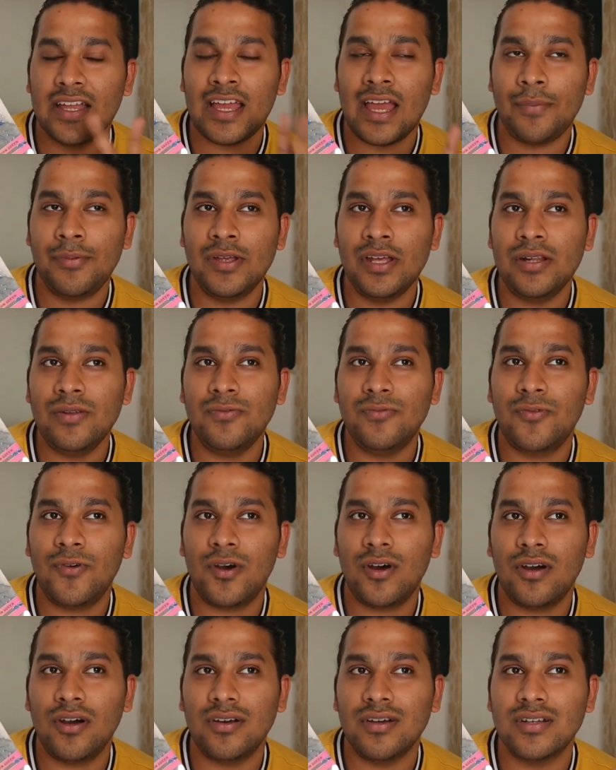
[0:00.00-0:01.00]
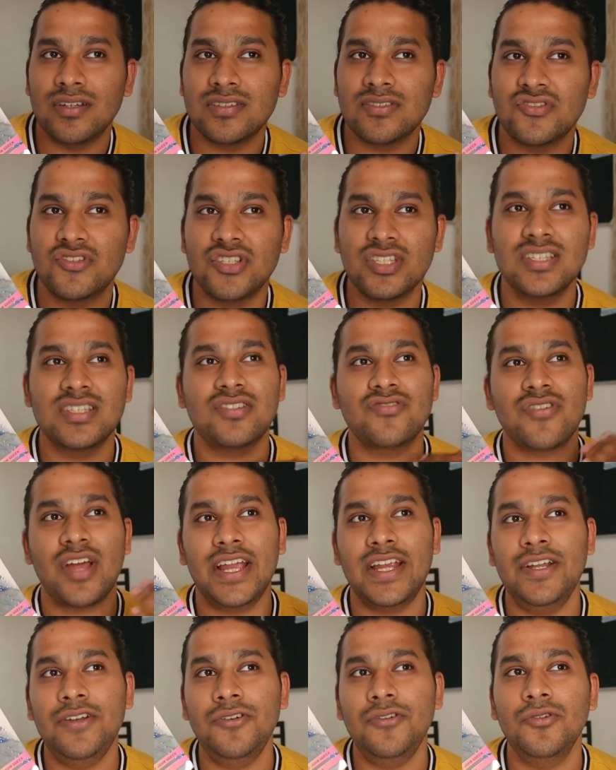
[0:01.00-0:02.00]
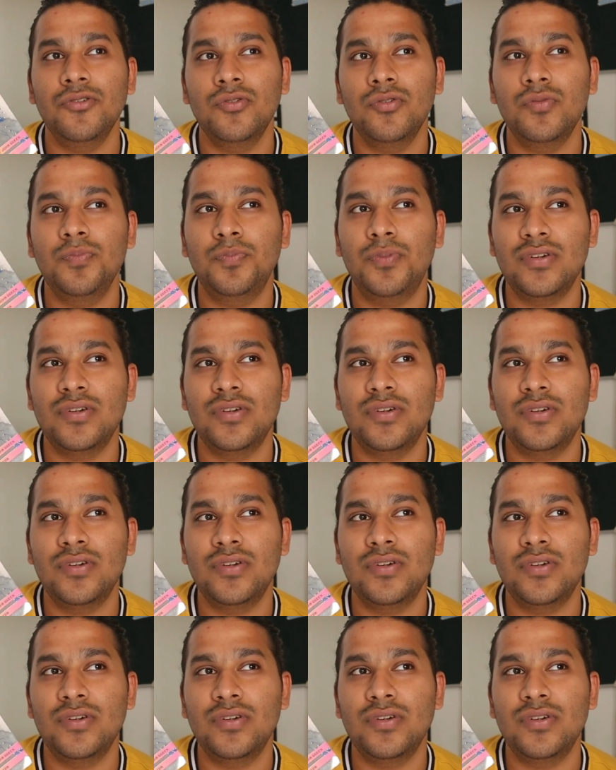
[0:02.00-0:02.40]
Gabrielle was just trying to